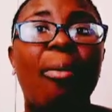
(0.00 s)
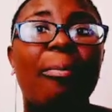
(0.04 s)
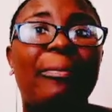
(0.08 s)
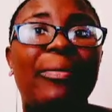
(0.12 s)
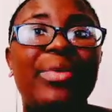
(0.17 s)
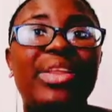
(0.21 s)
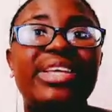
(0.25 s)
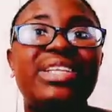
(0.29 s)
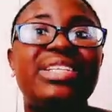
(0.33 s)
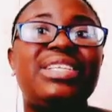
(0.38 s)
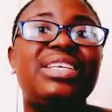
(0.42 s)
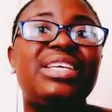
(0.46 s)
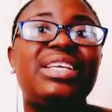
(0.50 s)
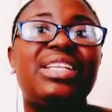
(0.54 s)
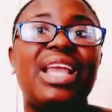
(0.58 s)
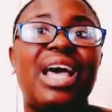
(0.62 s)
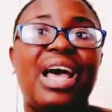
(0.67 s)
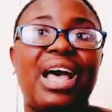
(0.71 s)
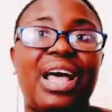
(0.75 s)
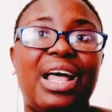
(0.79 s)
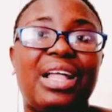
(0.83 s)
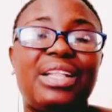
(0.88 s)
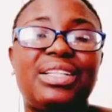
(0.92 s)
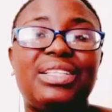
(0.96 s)

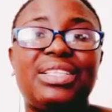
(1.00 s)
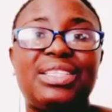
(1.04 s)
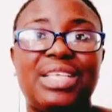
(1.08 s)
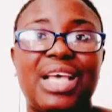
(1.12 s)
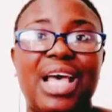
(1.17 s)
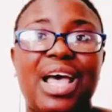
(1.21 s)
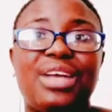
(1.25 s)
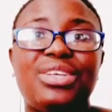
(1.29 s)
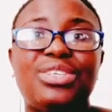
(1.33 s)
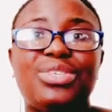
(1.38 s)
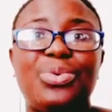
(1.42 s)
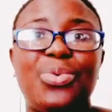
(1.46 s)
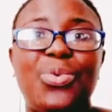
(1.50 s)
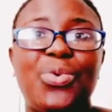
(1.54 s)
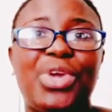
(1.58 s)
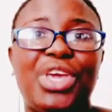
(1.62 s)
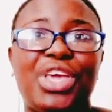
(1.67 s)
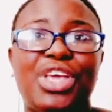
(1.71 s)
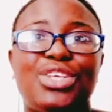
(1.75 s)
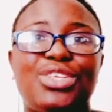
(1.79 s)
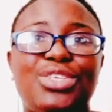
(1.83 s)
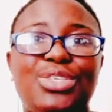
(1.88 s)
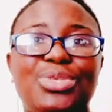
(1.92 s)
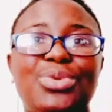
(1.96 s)
completing a task.
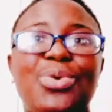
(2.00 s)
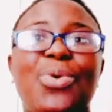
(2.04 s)
Okay,